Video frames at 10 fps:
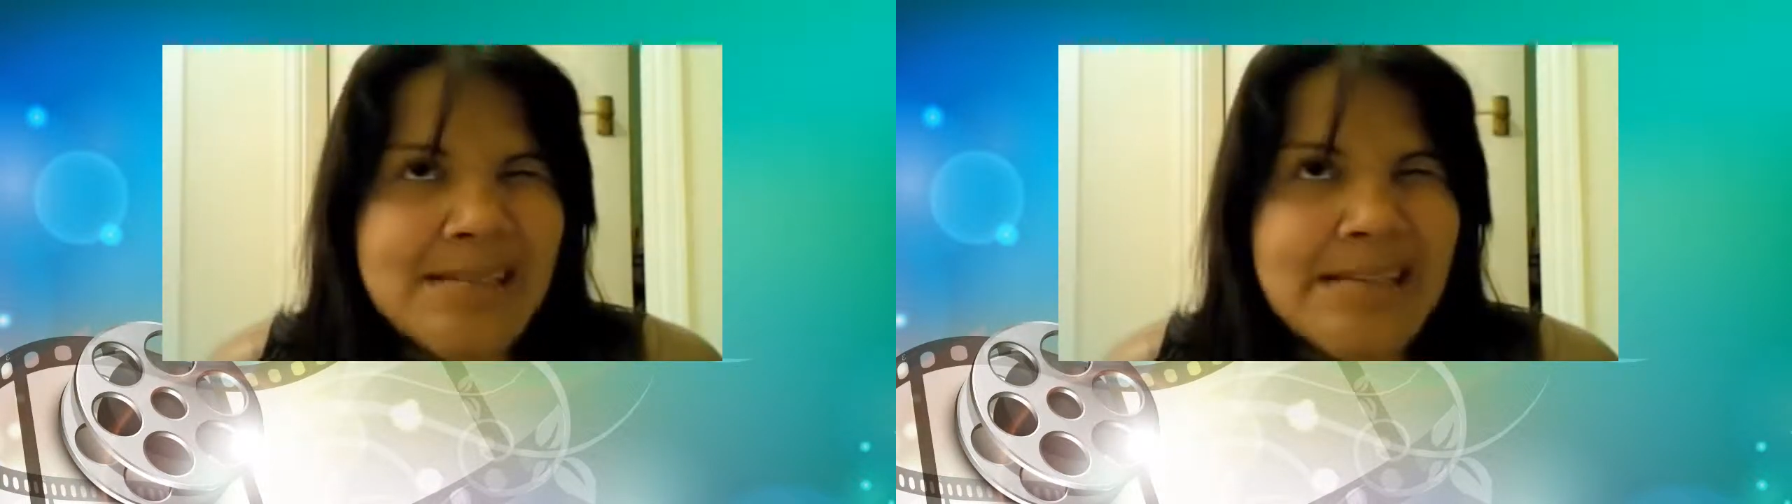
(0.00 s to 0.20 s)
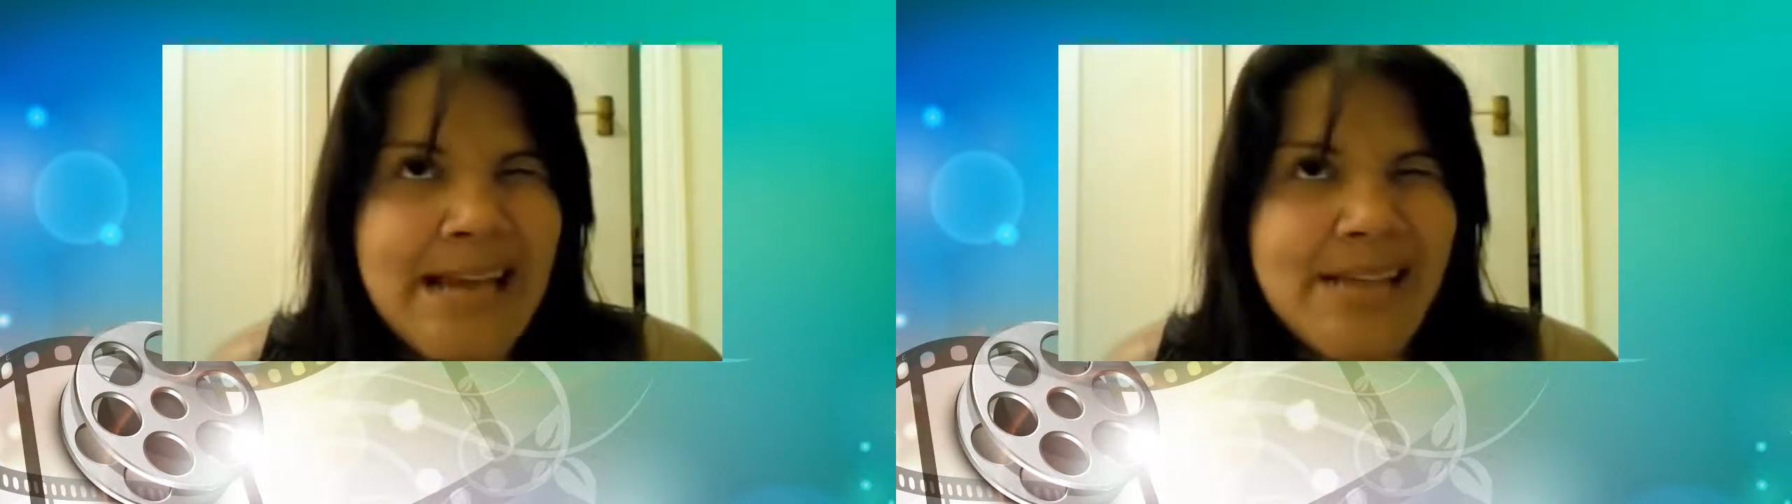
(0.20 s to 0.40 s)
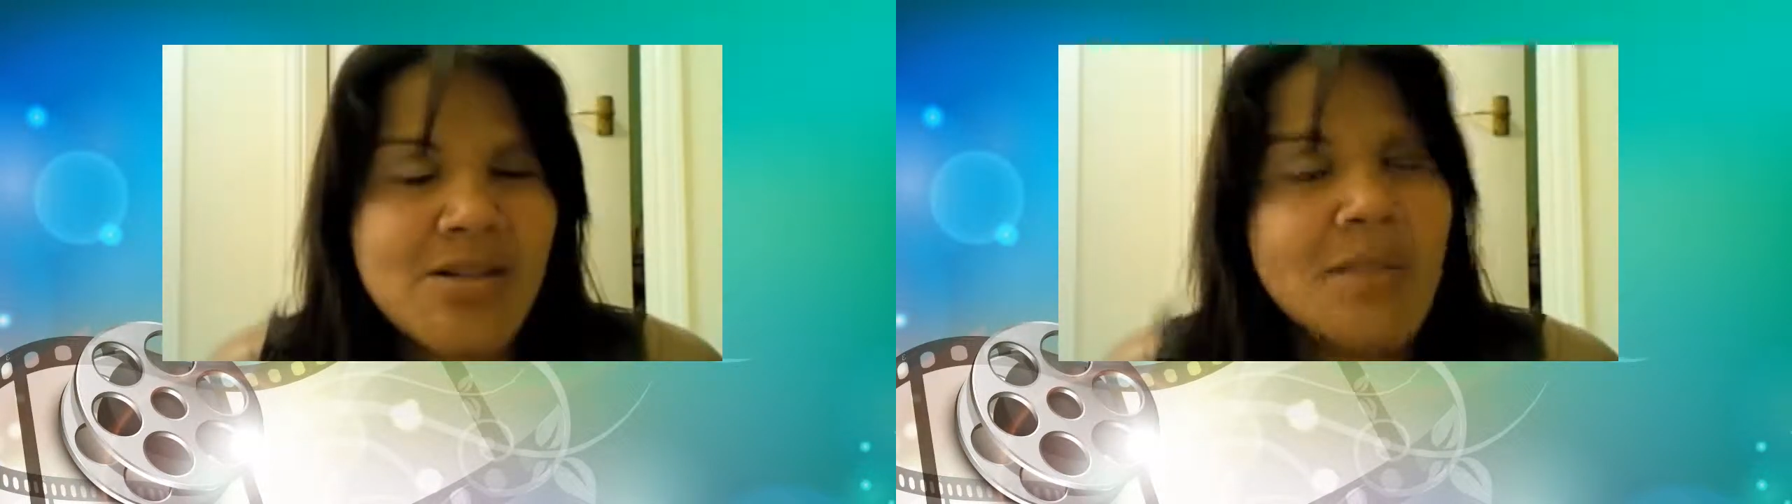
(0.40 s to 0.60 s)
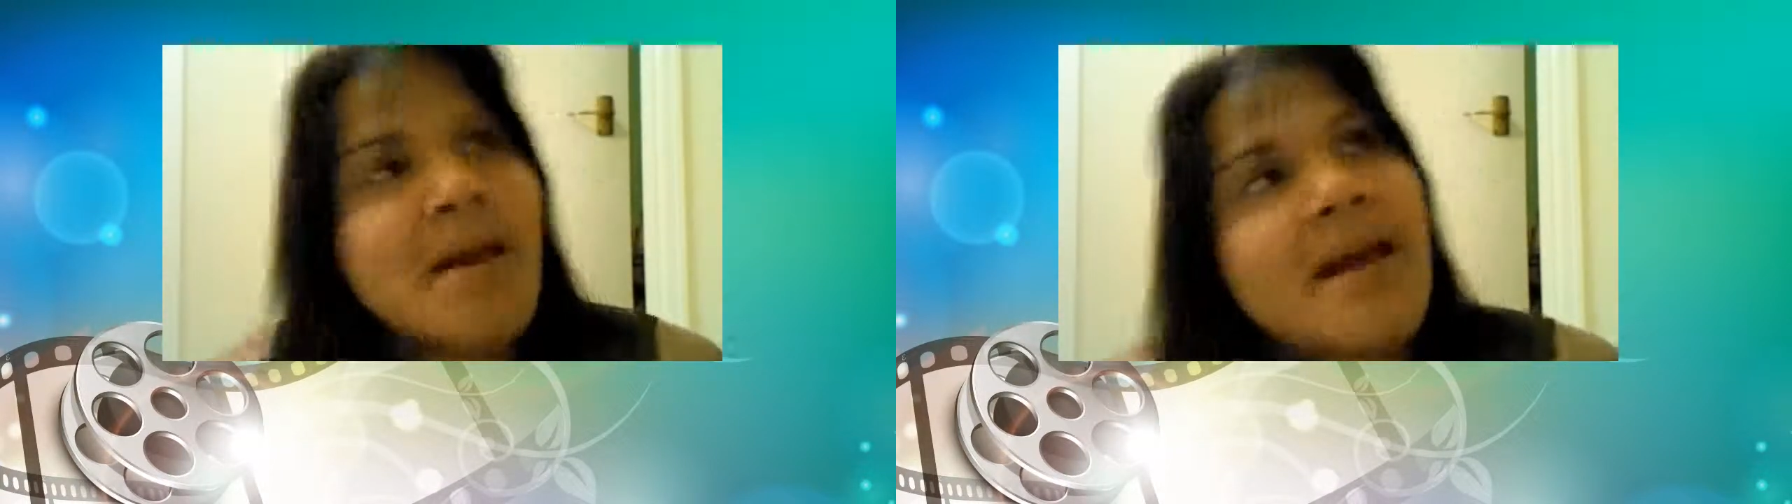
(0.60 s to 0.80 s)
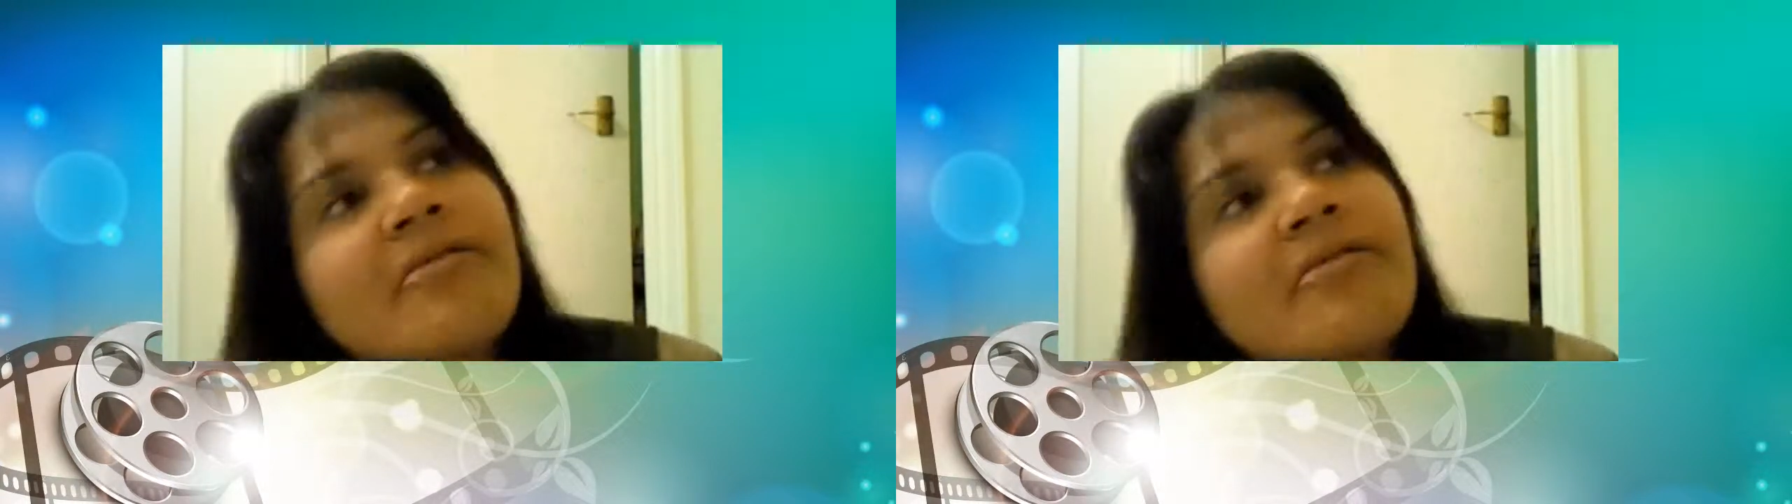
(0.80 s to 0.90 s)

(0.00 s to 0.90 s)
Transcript: in Next on a pair